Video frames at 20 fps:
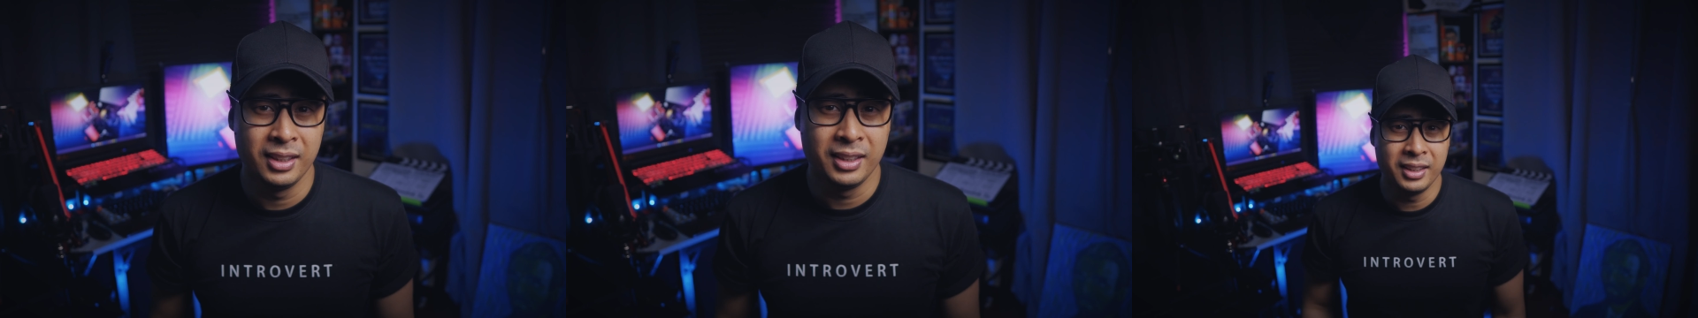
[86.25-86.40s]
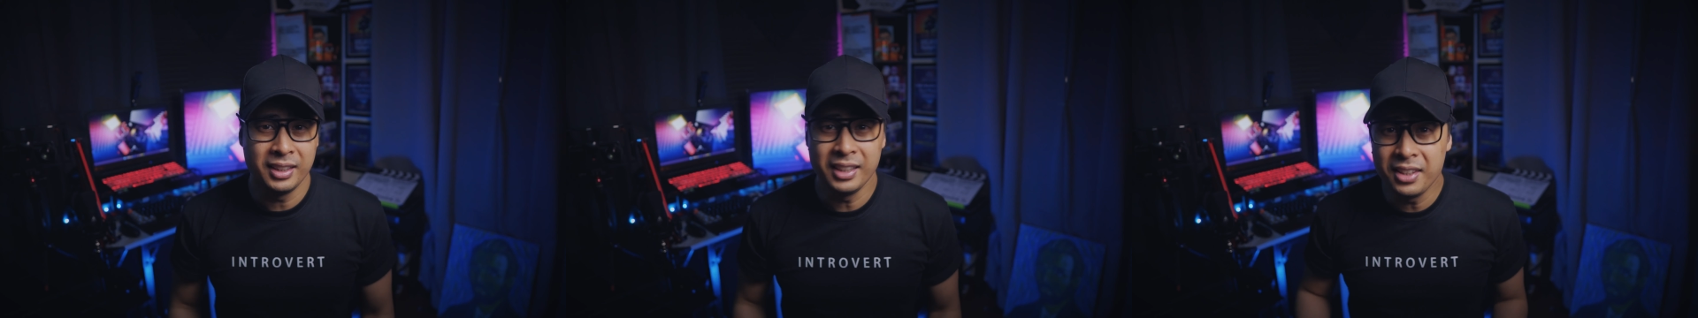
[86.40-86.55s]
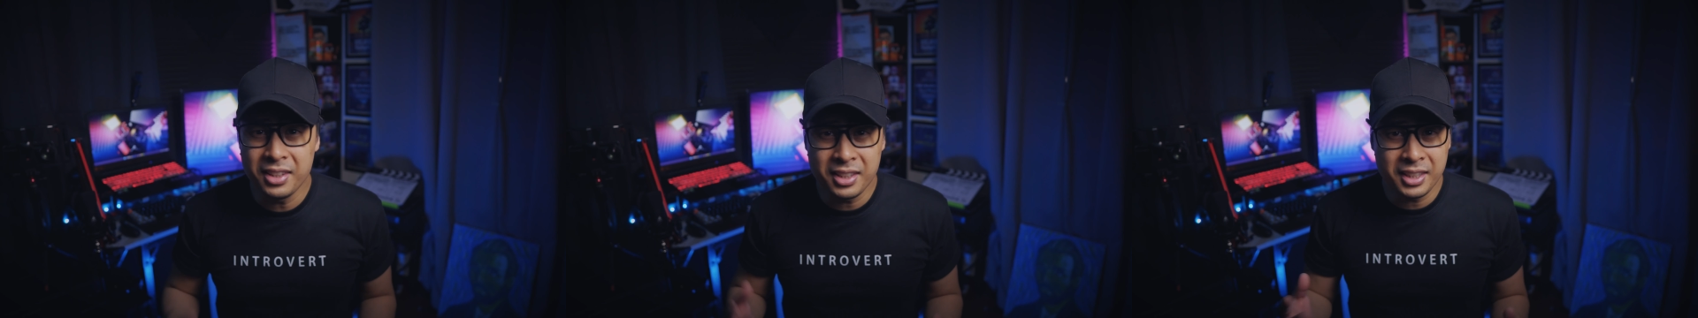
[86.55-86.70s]

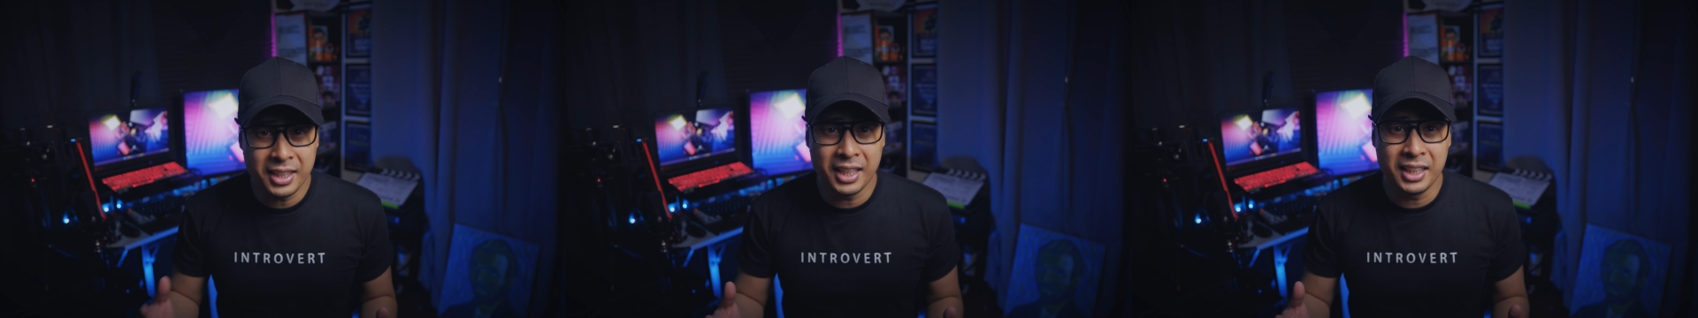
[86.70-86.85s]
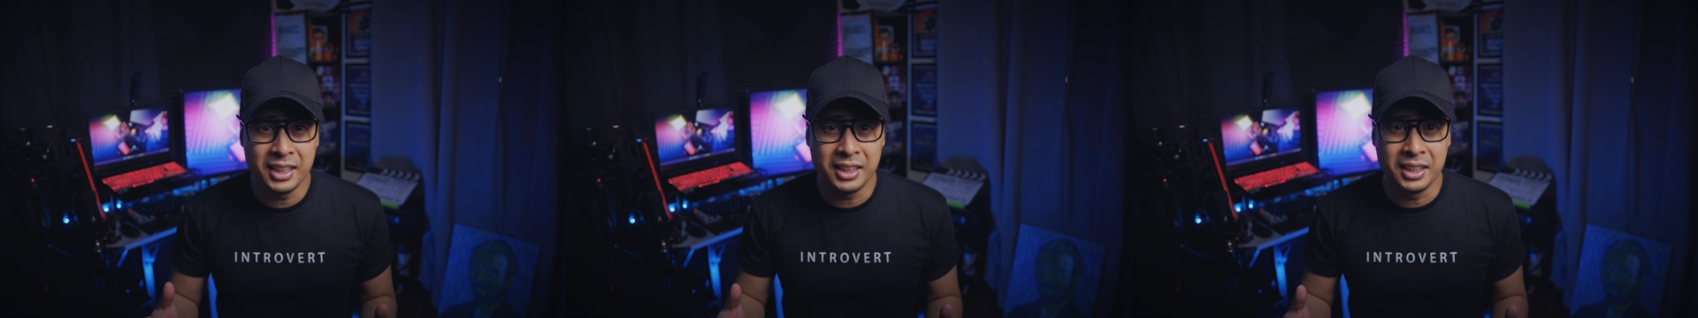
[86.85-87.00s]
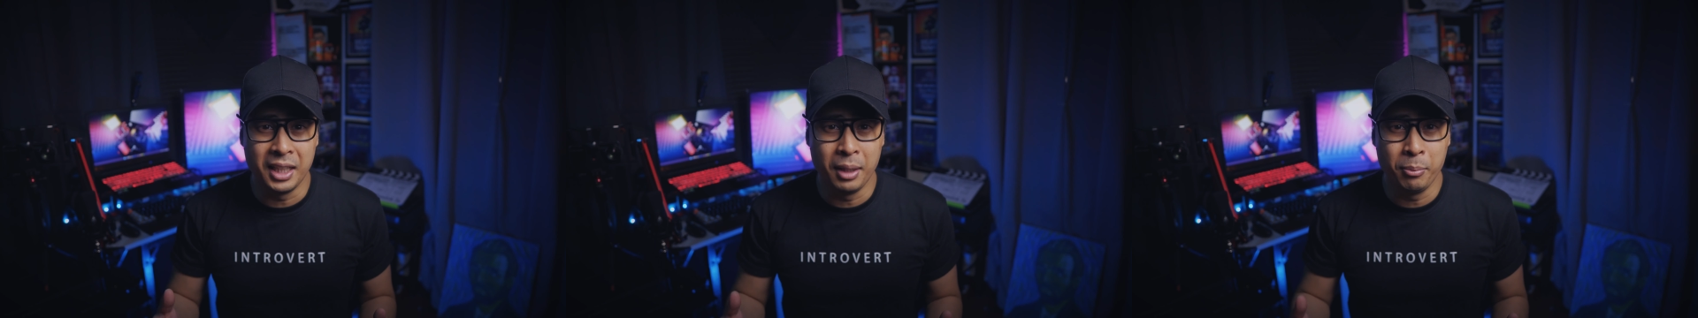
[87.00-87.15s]
In the
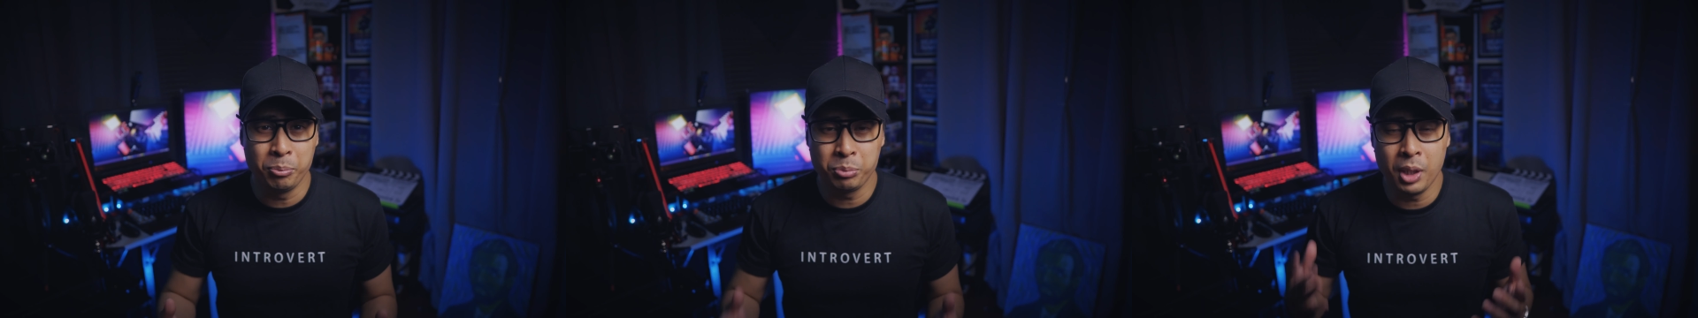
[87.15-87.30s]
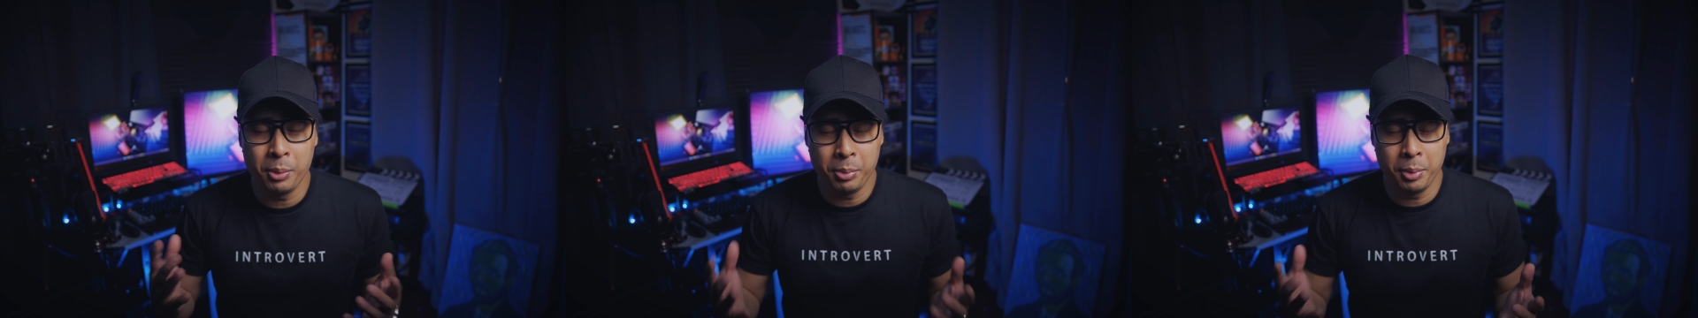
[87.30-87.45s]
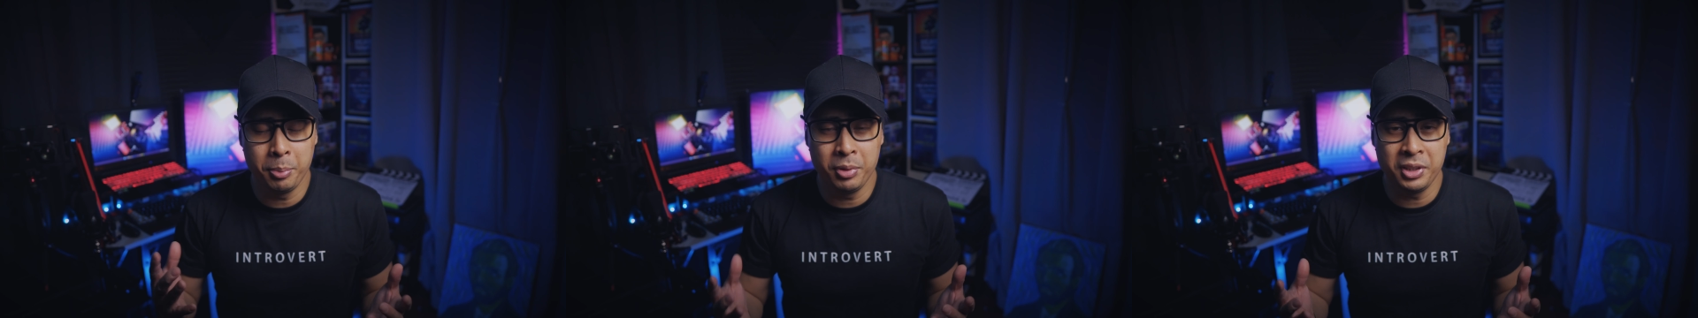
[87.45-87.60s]
end, I'm
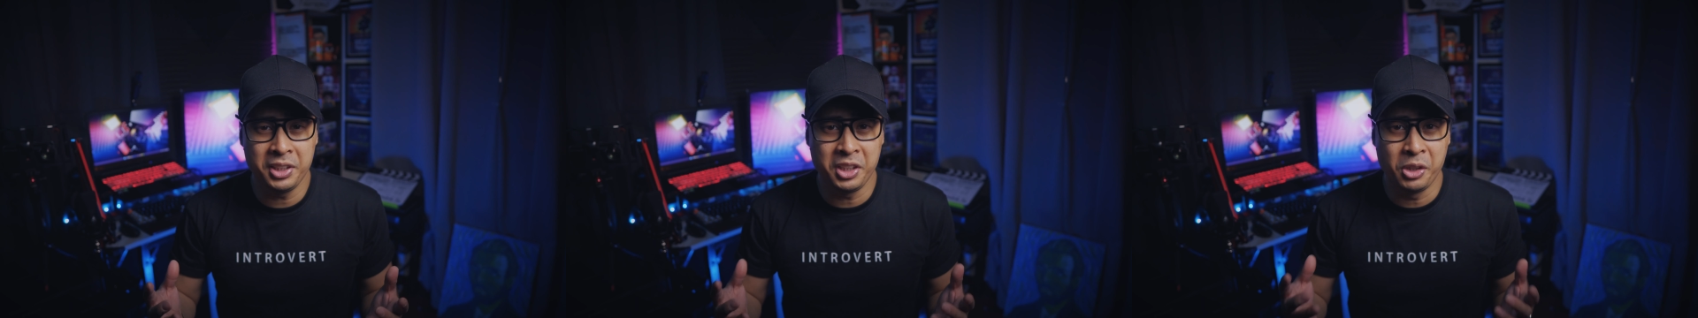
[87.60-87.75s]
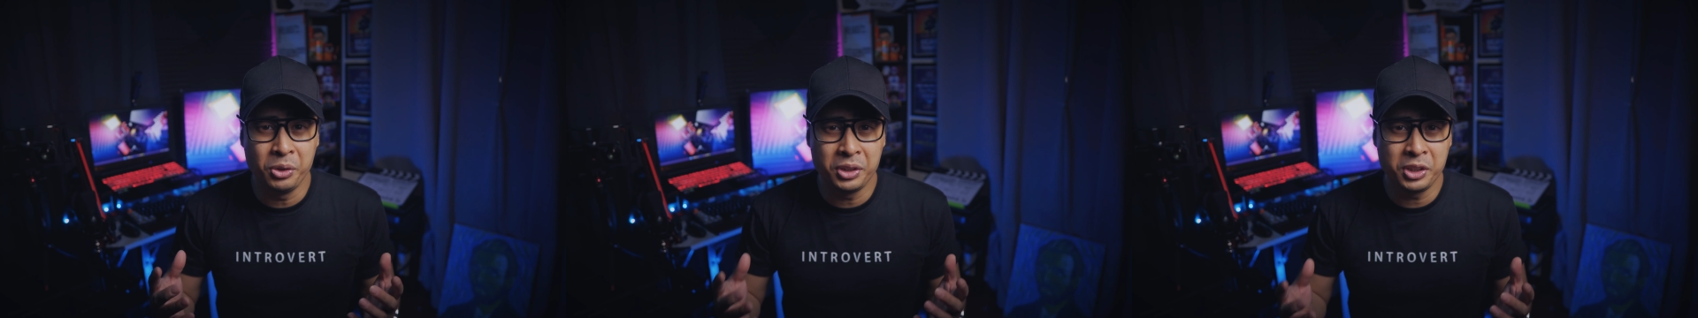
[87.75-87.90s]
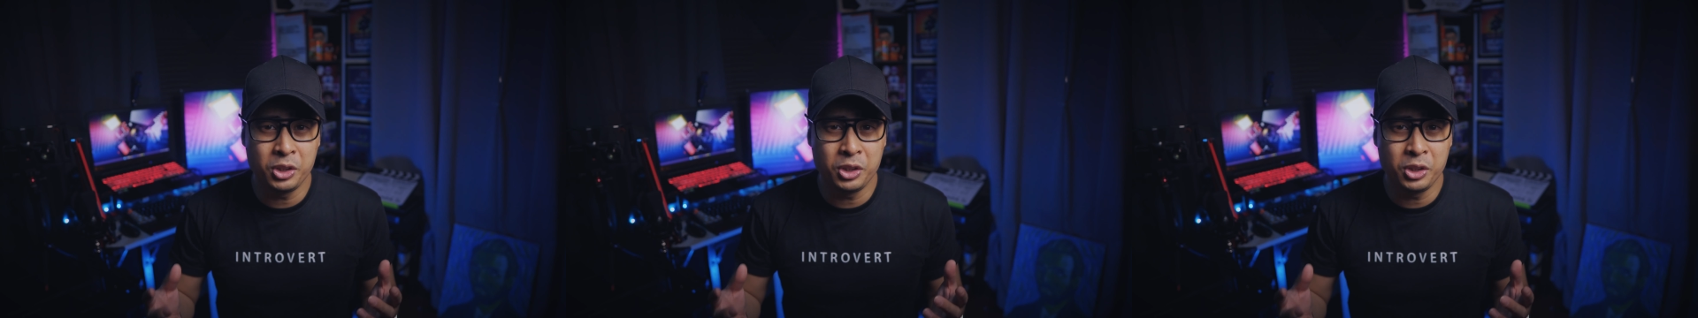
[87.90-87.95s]
probably only